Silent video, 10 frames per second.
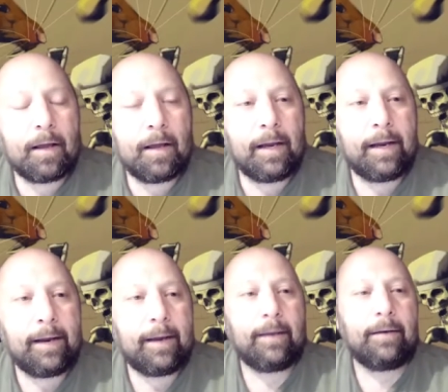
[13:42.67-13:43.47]

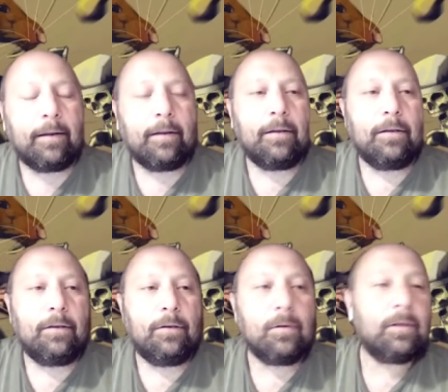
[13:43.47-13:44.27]
And
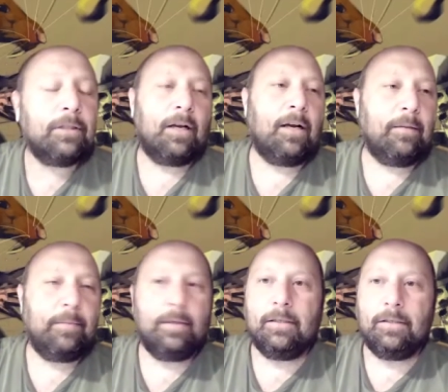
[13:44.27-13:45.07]
your
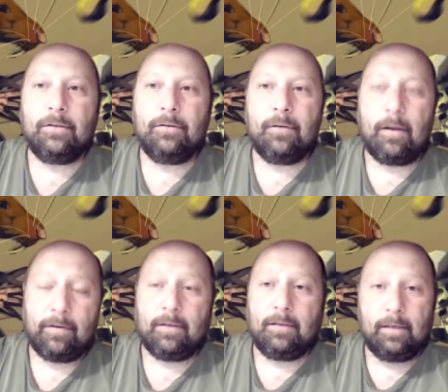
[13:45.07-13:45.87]
job is to
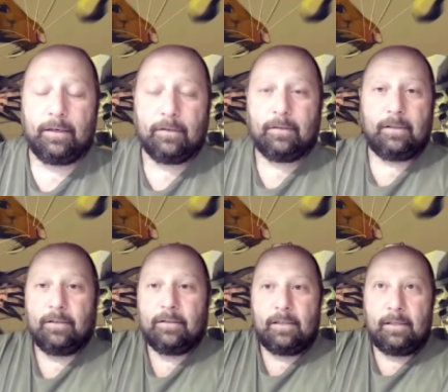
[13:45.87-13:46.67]
obviously here's
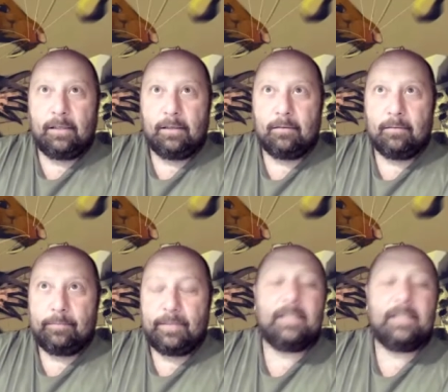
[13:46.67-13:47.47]
here's the
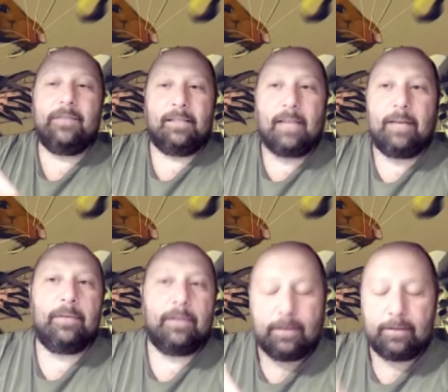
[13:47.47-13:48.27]
piece of
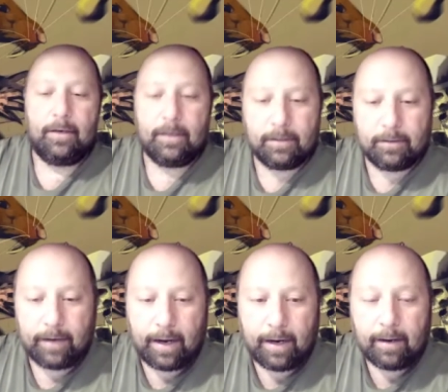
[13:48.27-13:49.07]
excitement that you're trying to
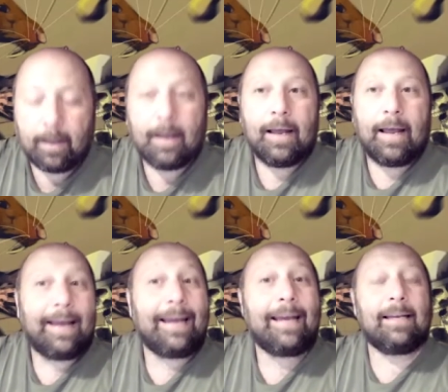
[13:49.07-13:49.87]
create
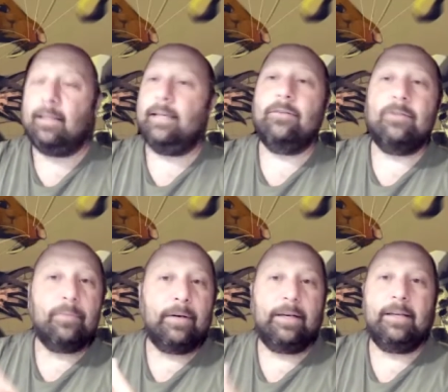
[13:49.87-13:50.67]
and i'd like you to
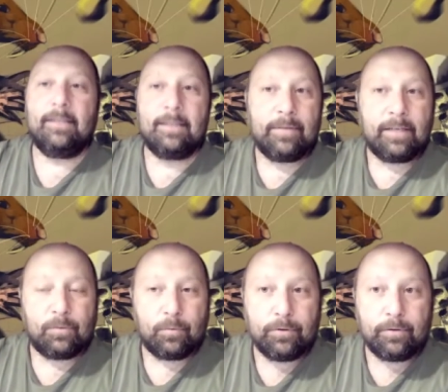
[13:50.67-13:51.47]
bring in some of
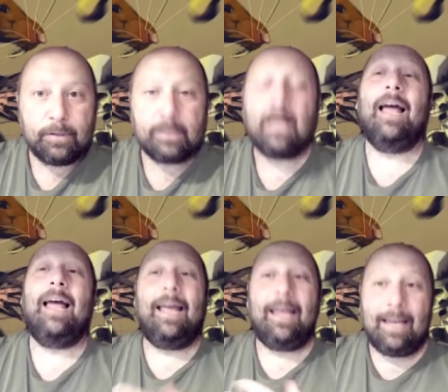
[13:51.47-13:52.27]
these runes
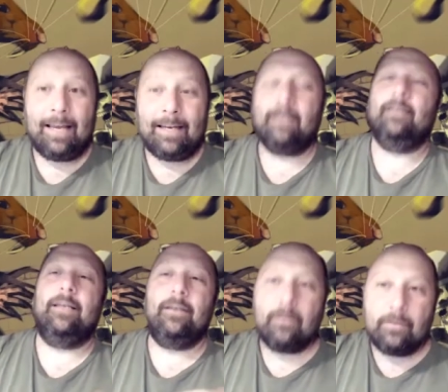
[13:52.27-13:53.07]
and i'd
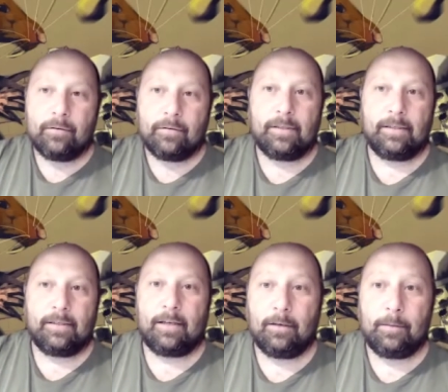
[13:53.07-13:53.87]
like you to use
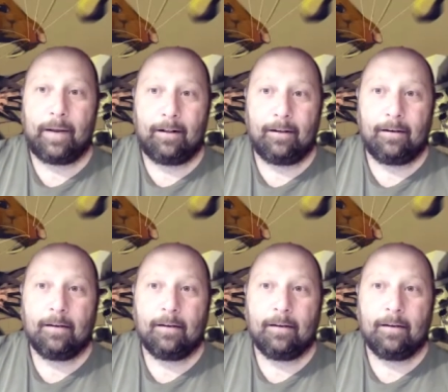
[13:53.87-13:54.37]
this color palette